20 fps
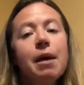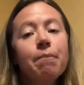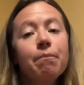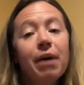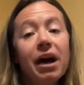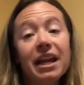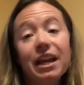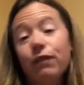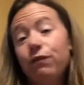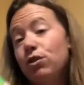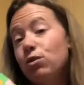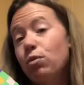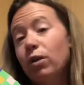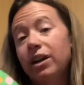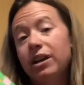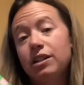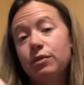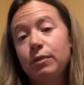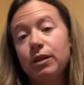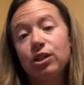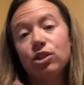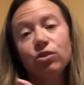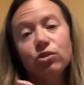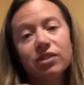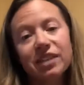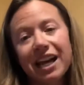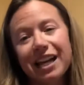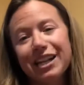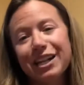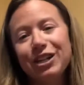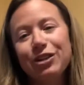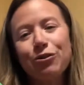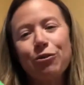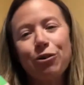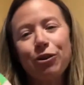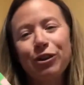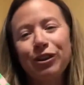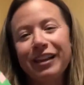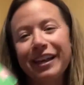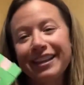but if you want it to be two-sided
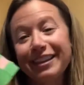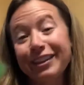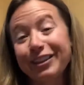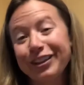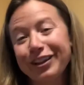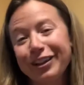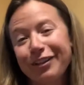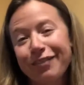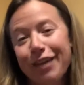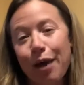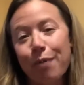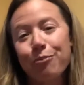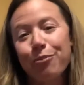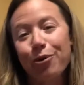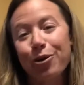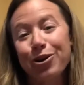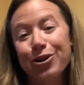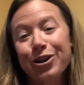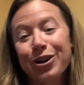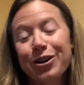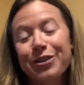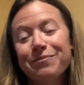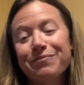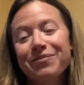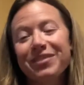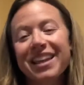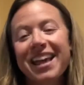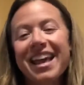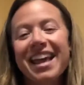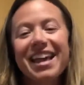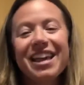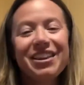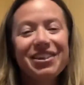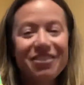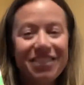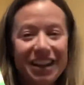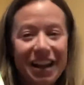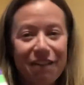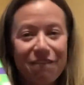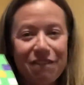or you like the look of that border, you
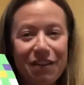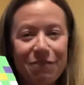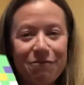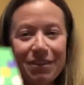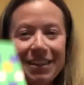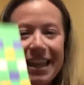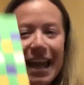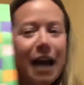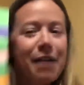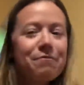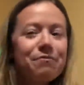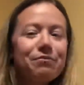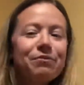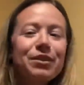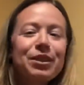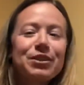can have fun with that.